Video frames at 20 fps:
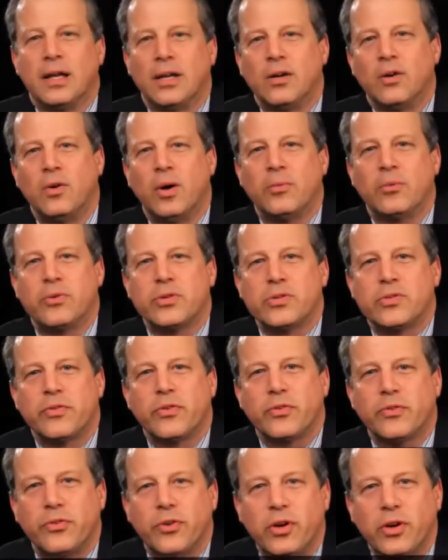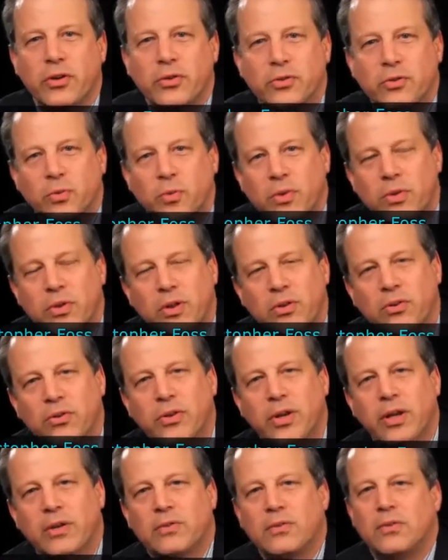Hello, I'm Christopher Foss with
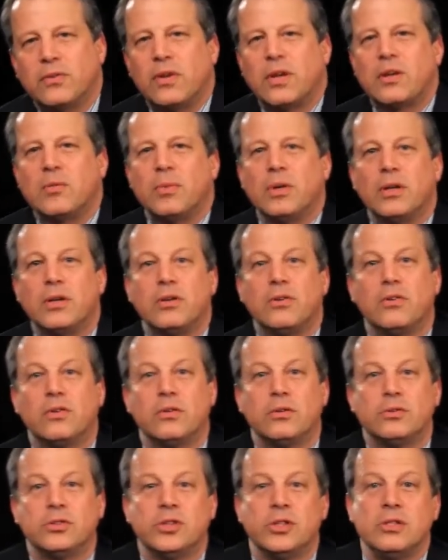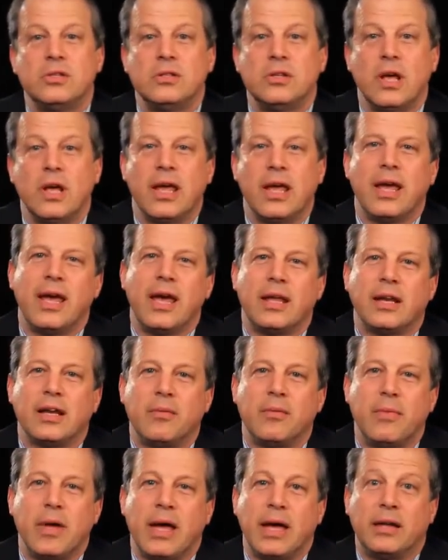Intertech Sustainability Solutions, and
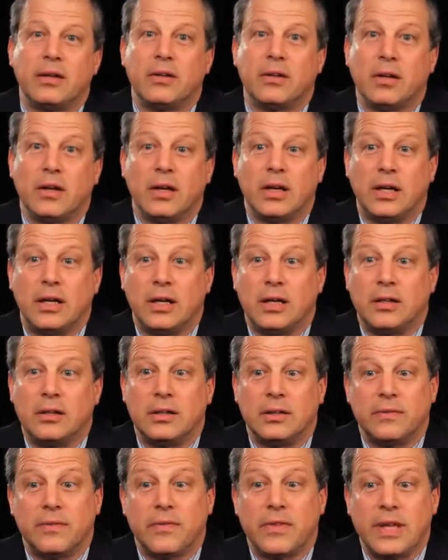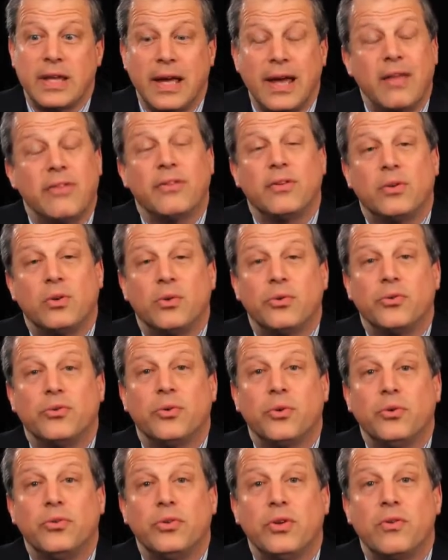I'm at the Ethical
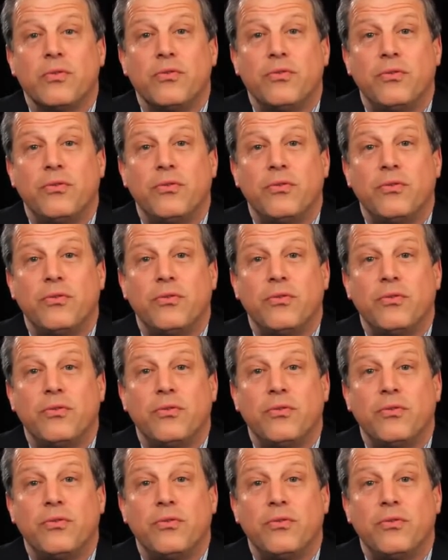Sourcing